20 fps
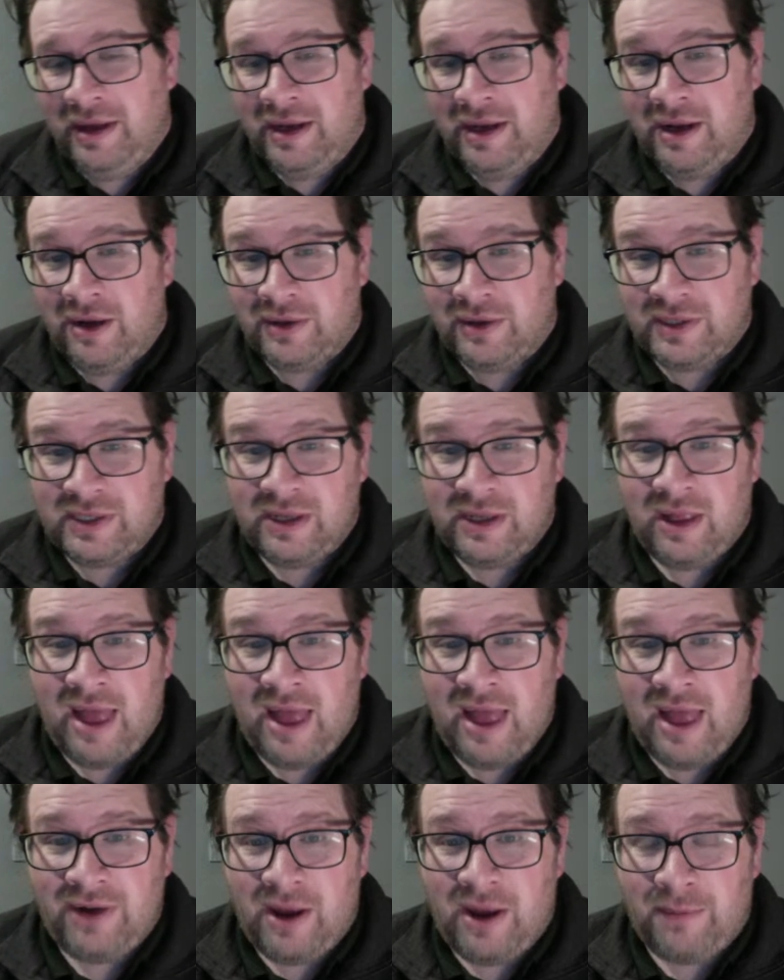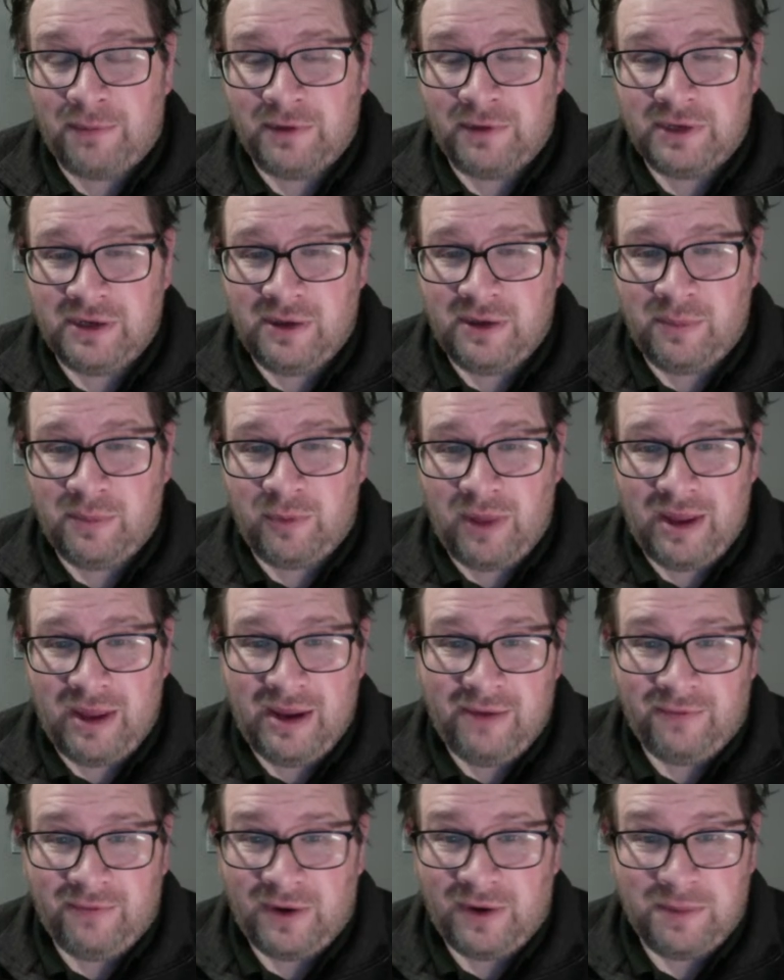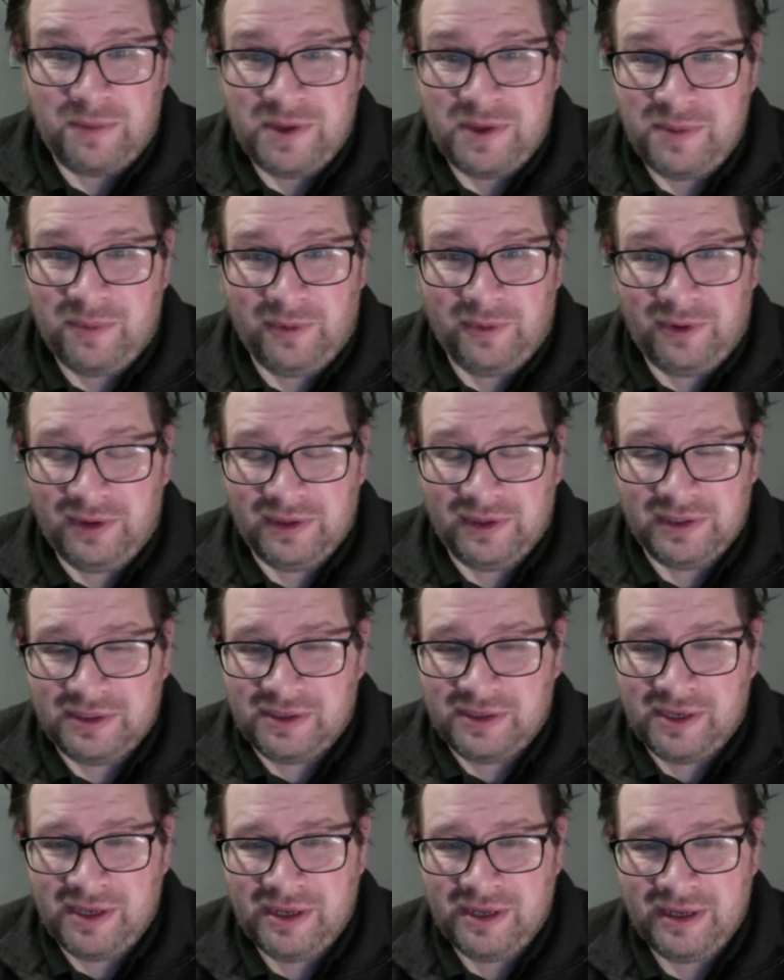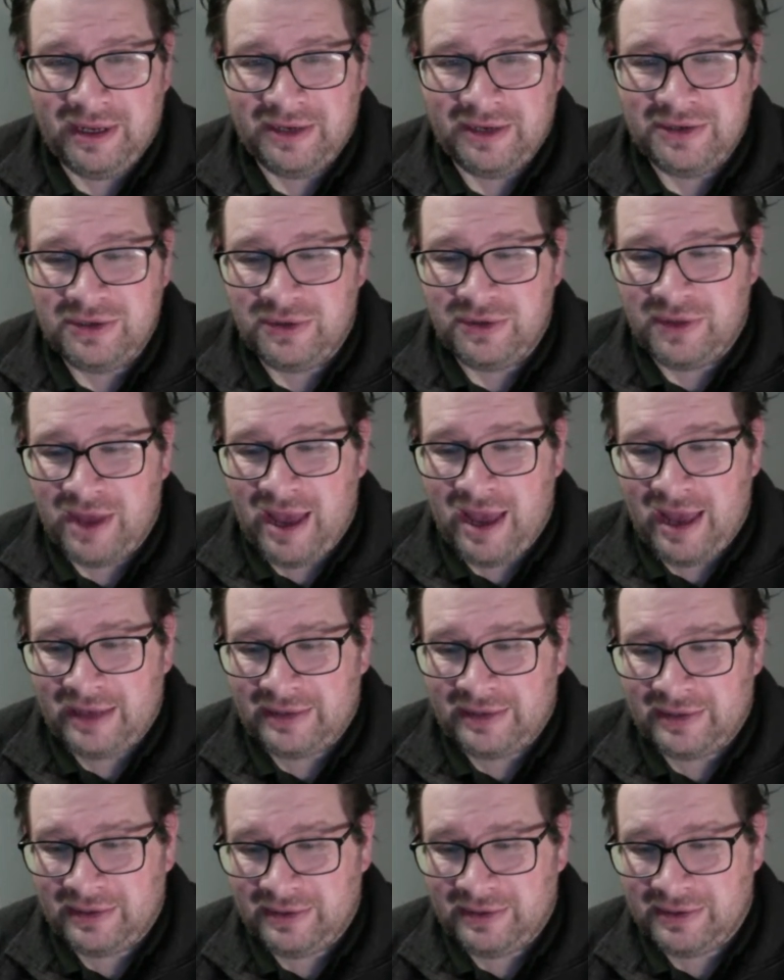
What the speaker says: still have an opportunity to play in front of people and do that.